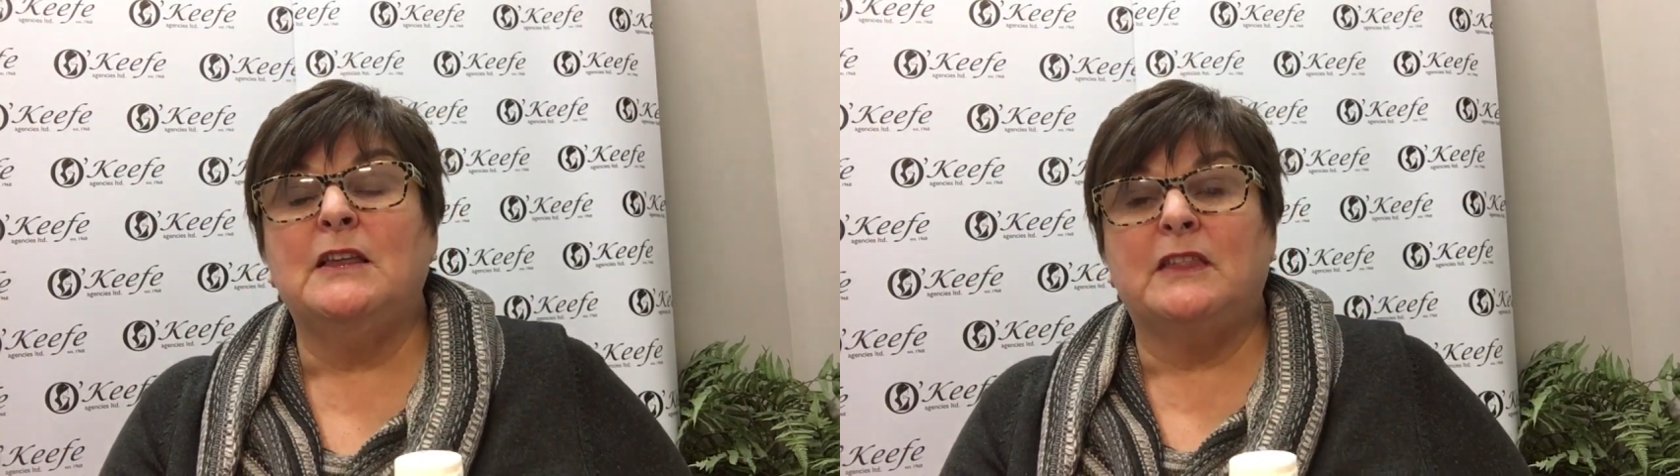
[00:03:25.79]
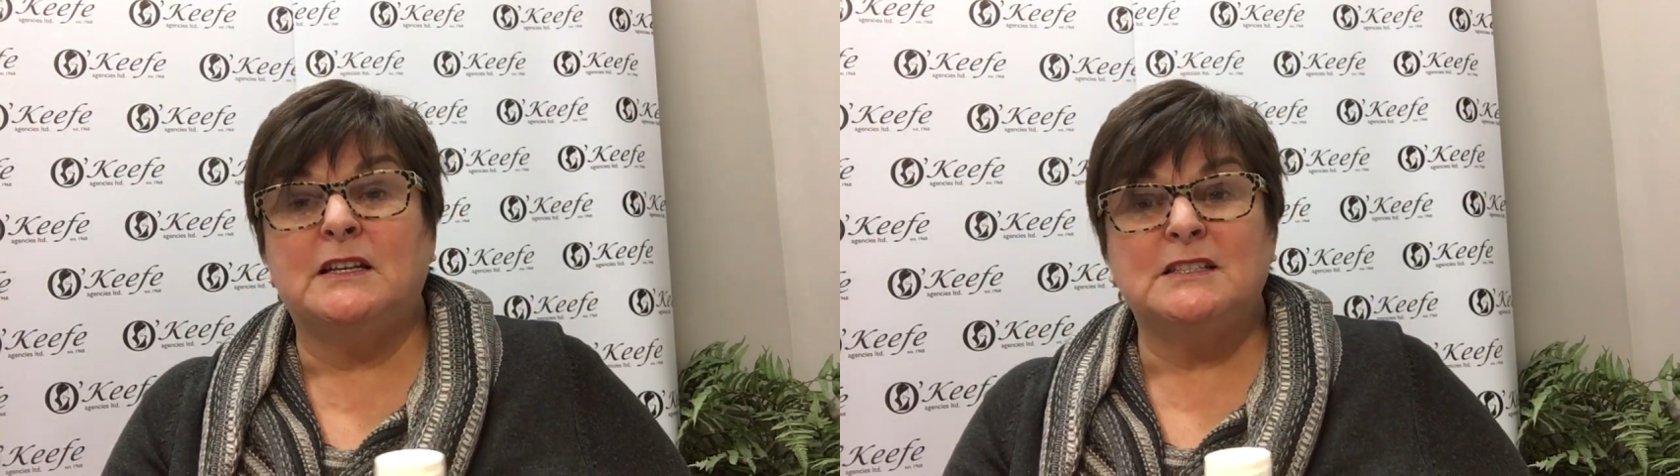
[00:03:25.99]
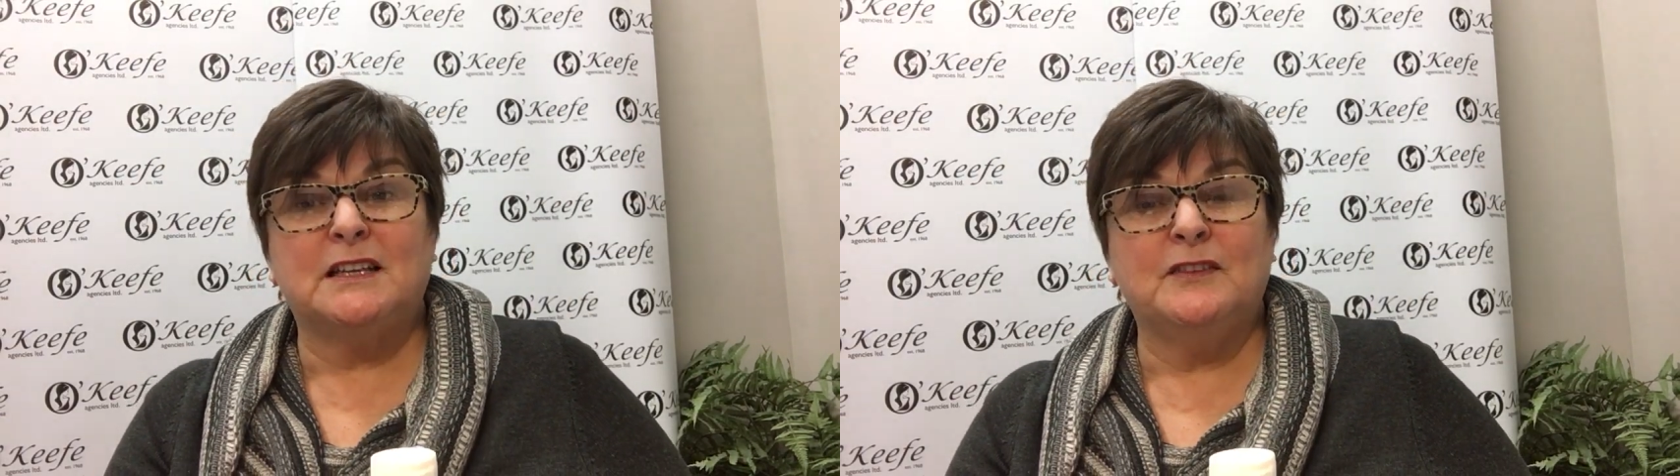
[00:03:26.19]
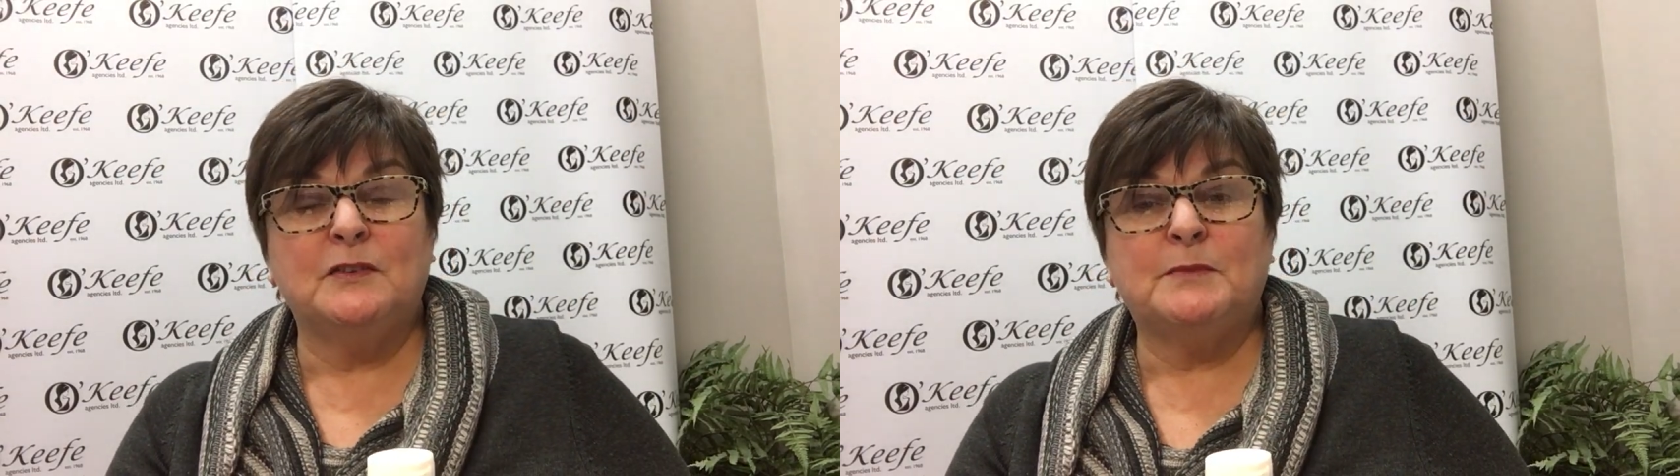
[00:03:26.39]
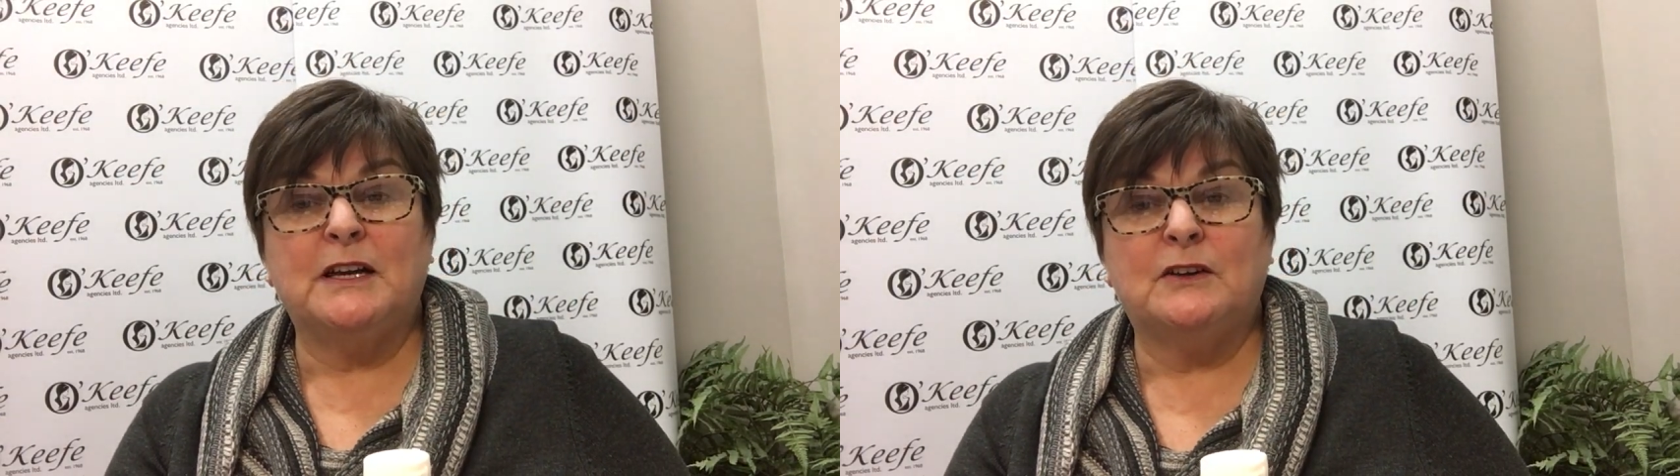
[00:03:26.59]
that is
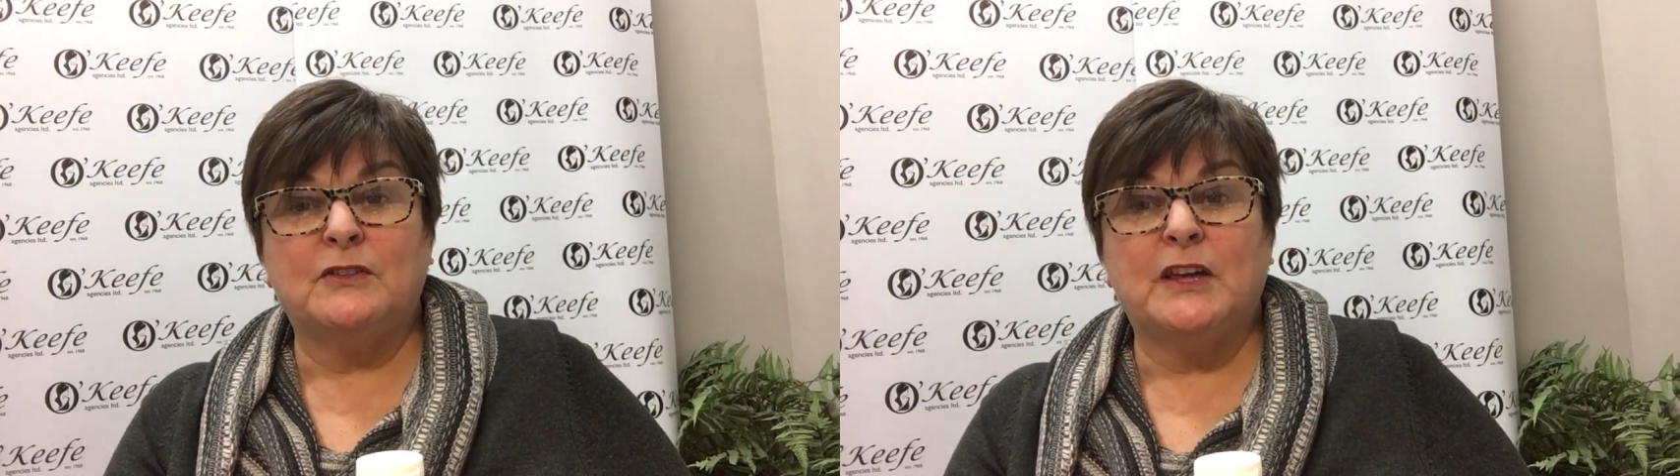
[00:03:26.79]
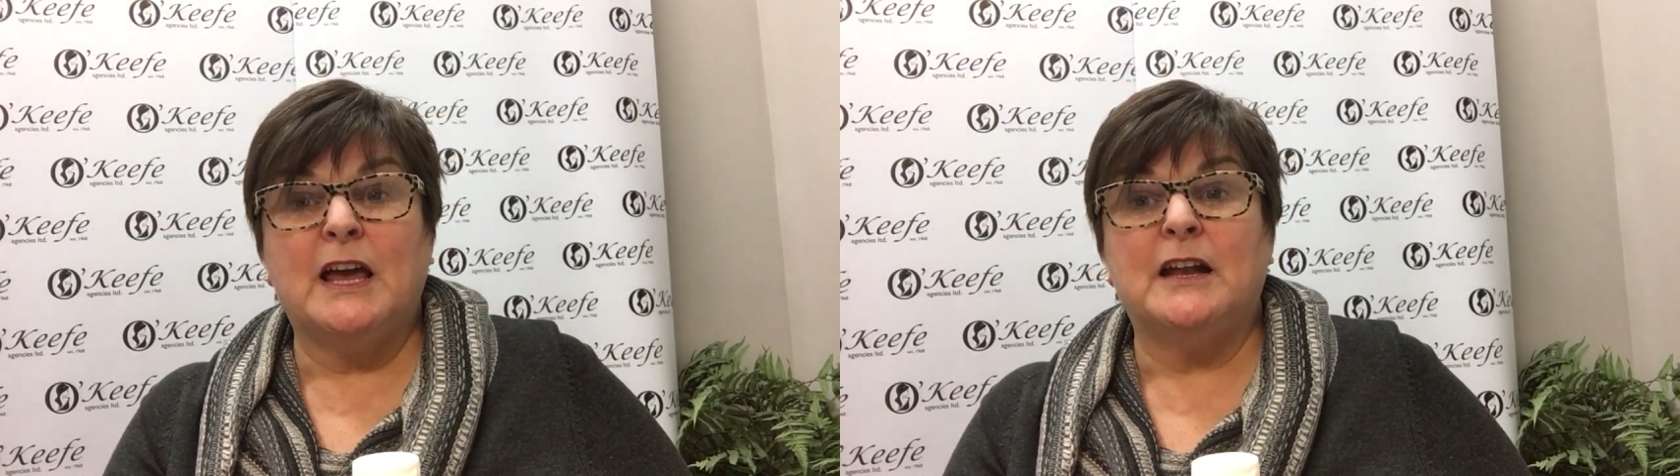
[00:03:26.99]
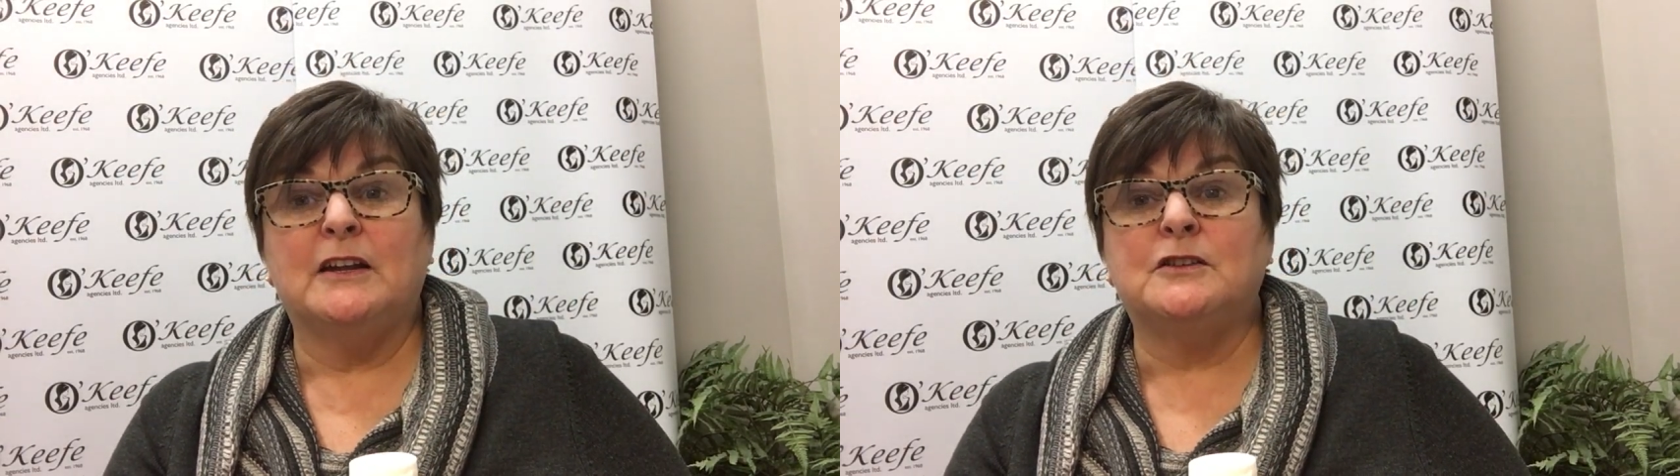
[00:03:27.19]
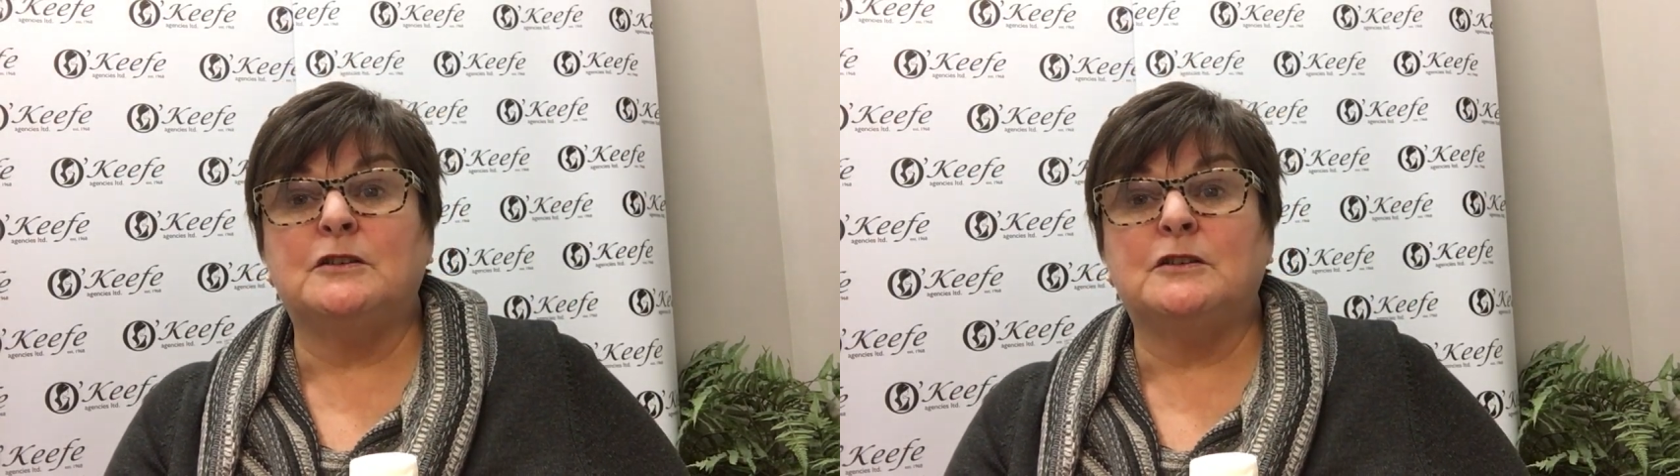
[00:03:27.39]
given by Health Canada